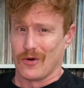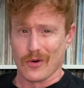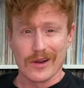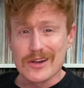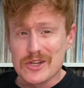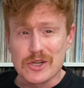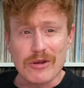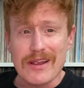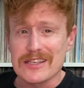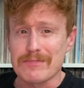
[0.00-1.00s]
orange
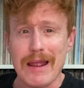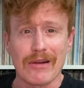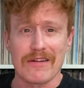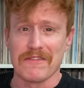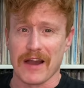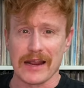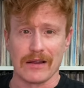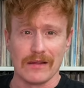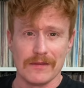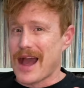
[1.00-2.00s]
transparent
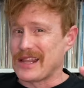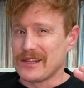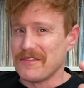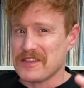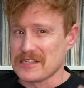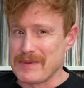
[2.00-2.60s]
vinyl. I love this